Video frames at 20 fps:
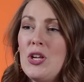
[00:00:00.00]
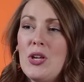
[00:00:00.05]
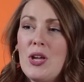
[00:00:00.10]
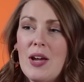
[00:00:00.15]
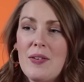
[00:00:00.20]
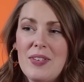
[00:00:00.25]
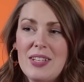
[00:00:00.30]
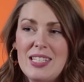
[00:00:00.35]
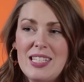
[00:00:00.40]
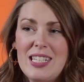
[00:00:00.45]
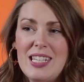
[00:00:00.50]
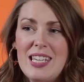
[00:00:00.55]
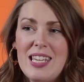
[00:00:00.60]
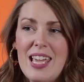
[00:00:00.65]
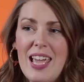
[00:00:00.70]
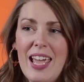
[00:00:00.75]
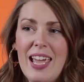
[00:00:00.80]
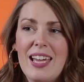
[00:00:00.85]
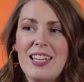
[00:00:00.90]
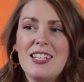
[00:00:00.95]
You have a
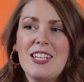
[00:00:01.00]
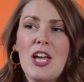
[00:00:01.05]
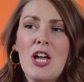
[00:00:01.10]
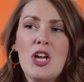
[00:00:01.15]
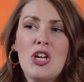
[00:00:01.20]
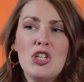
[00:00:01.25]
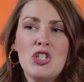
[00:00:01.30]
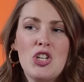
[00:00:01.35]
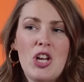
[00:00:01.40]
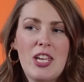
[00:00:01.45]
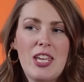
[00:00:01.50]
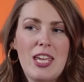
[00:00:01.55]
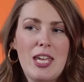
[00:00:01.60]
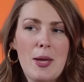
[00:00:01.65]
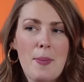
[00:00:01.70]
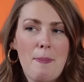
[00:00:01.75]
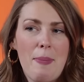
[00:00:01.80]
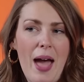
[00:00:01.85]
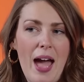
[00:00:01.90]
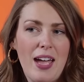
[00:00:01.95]
T hand shaking
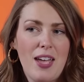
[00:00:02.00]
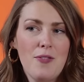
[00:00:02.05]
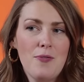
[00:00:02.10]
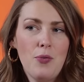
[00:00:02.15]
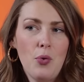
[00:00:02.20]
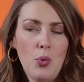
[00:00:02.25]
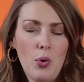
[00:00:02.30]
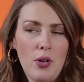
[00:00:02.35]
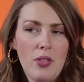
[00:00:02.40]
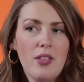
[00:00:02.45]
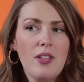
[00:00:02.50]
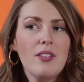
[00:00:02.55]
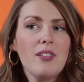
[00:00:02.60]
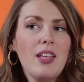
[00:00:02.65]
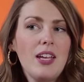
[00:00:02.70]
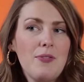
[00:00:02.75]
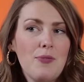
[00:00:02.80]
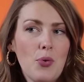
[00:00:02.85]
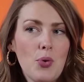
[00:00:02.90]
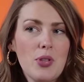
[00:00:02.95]
it back and forth
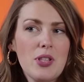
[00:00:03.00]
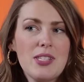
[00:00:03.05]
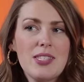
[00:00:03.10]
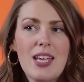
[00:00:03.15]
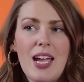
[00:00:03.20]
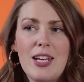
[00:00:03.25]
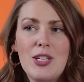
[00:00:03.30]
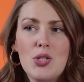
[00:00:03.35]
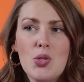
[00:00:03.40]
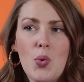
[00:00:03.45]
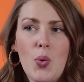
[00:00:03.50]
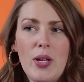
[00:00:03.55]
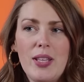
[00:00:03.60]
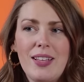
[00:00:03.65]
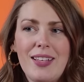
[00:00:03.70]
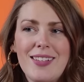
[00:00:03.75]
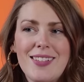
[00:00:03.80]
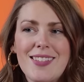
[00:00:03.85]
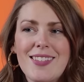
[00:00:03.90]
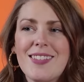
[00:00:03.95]
like for the sign
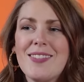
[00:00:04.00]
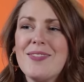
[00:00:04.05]
toilet.